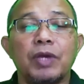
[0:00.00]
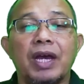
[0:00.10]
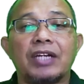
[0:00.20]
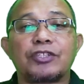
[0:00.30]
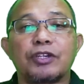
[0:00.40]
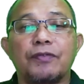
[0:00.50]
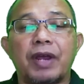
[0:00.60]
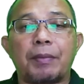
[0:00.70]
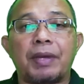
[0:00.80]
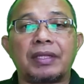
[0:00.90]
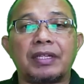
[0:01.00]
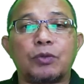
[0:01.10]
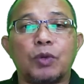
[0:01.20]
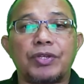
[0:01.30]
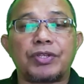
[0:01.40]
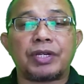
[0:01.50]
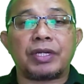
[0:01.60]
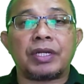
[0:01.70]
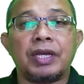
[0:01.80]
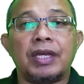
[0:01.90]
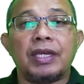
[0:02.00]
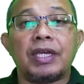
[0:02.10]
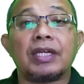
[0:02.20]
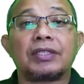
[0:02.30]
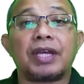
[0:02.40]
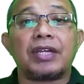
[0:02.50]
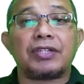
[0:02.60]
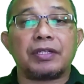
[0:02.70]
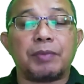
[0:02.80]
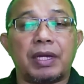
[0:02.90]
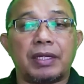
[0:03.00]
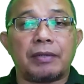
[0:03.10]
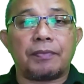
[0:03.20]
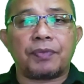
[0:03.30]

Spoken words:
we ask a fragmented question in a traditional manner.